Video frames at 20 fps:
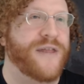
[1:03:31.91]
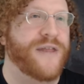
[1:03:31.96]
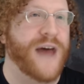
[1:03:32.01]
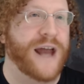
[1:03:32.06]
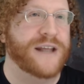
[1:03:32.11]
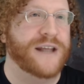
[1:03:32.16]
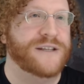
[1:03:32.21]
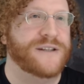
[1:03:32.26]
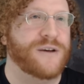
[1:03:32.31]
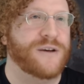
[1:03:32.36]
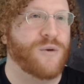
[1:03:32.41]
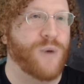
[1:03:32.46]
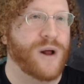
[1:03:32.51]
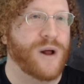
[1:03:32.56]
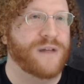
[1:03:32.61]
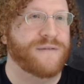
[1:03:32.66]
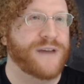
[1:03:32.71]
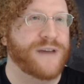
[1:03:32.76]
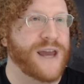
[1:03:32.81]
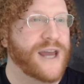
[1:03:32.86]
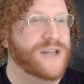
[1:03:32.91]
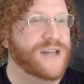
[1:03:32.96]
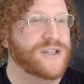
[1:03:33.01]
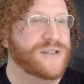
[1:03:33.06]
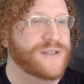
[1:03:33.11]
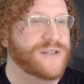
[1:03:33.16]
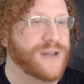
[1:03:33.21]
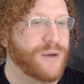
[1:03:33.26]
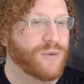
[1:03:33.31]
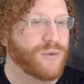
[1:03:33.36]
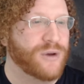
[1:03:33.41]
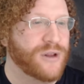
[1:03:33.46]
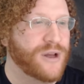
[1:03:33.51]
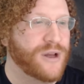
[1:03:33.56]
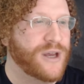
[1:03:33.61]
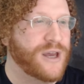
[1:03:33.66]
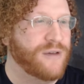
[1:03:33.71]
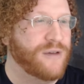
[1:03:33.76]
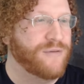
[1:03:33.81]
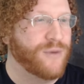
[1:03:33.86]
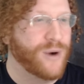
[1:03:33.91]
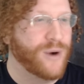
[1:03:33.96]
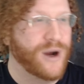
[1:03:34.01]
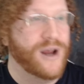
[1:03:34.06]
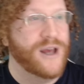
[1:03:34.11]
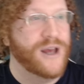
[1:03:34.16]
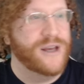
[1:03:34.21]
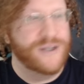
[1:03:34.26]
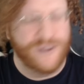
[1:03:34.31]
That is the qualifications that we're looking for.